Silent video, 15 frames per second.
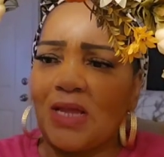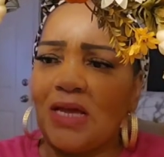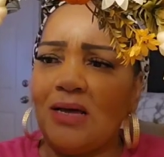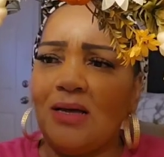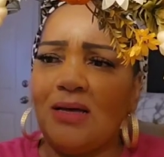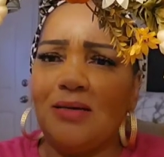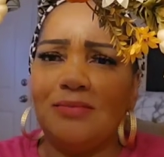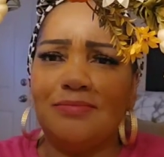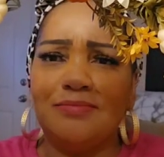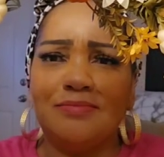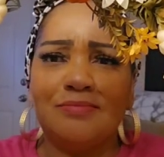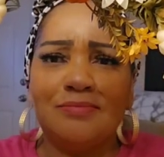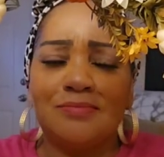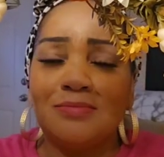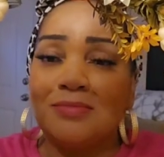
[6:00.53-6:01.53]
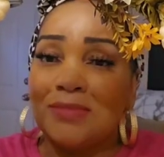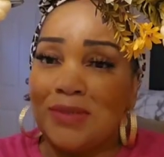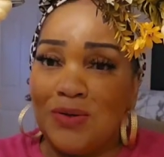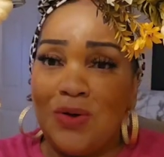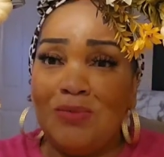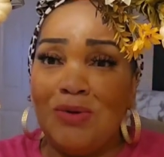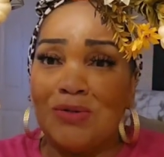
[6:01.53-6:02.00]
Um,
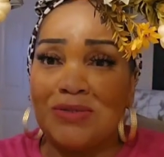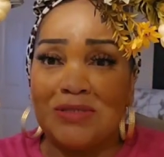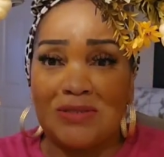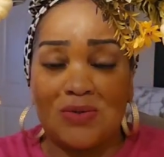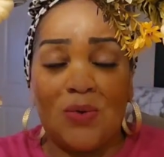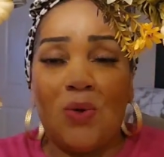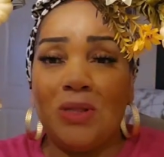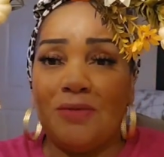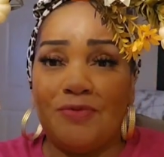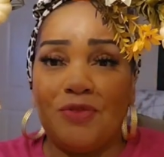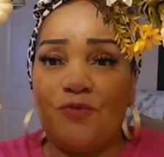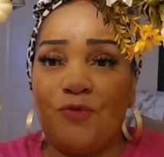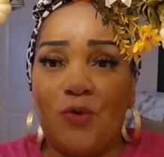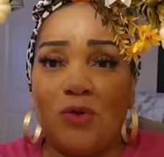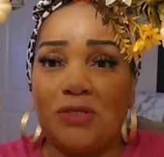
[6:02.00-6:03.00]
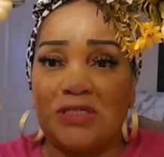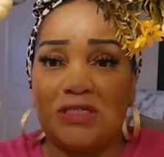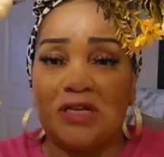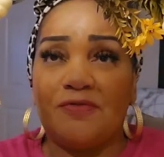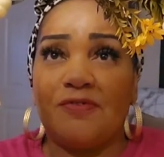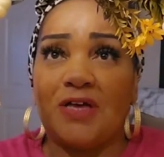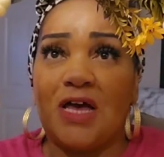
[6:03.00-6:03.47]
almost all of the fall
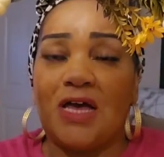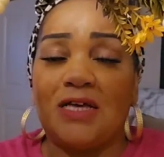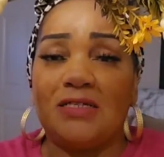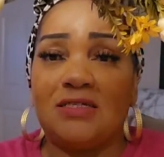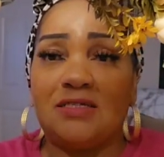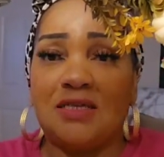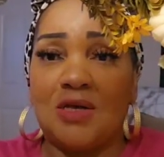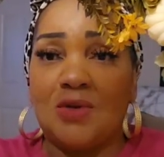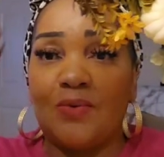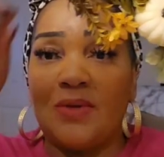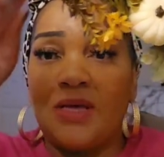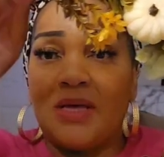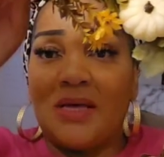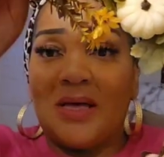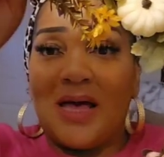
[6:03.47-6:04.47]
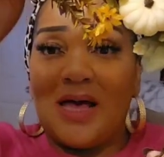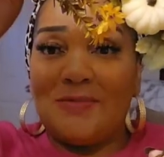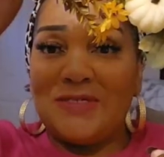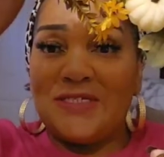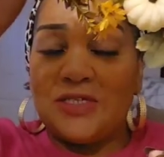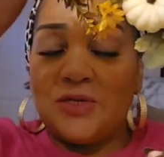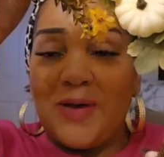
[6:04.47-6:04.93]
stuff, guys. So I
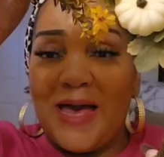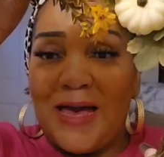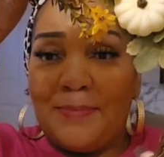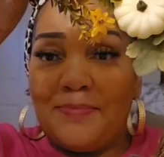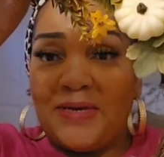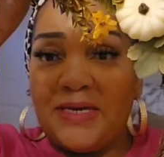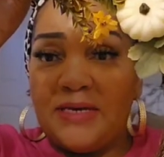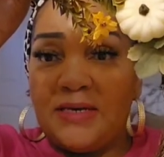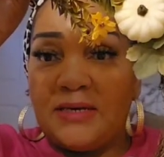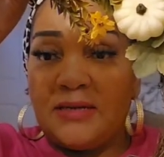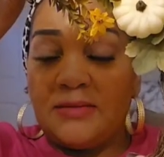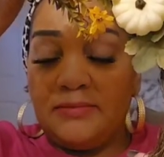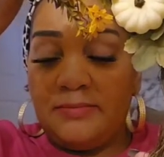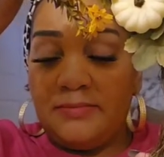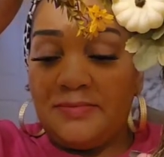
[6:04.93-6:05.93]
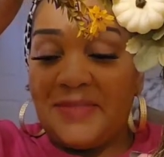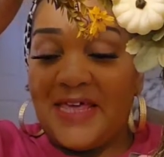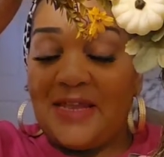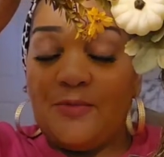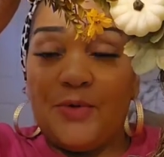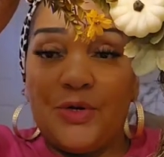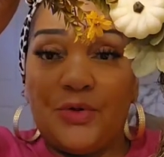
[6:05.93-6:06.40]
was happy
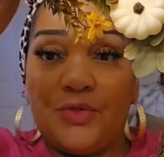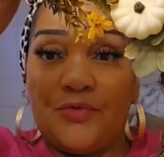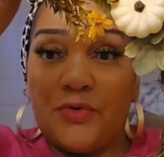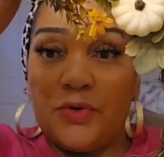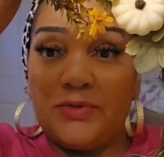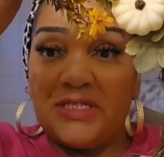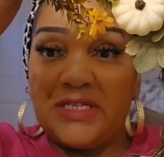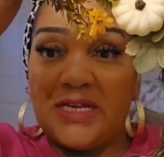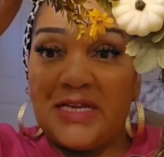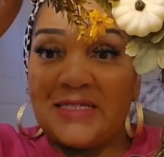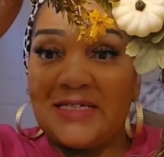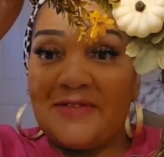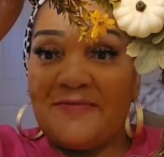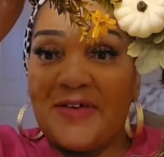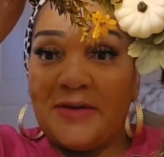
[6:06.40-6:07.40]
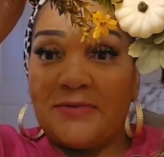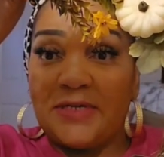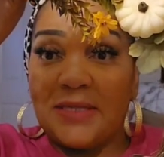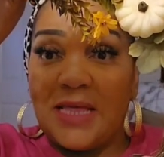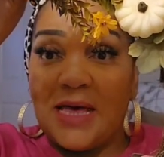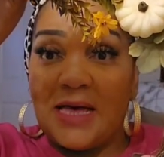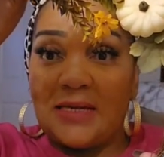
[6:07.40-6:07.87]
that I went on the road today because I found
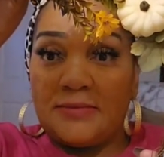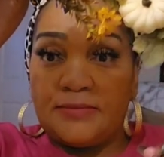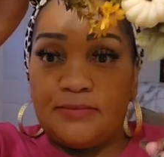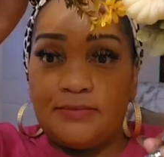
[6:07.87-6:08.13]
a lot.